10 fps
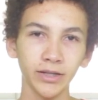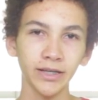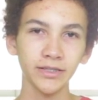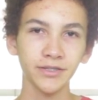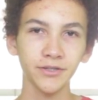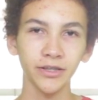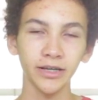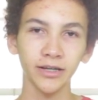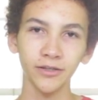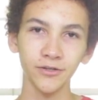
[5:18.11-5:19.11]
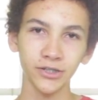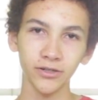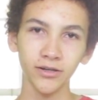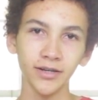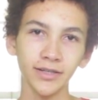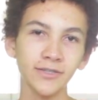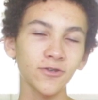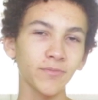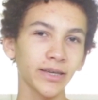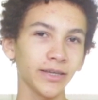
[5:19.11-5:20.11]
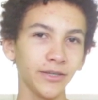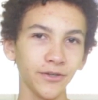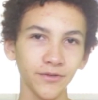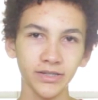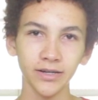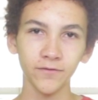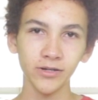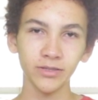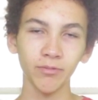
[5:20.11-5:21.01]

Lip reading: plants to the enclosure. This won't make a huge difference,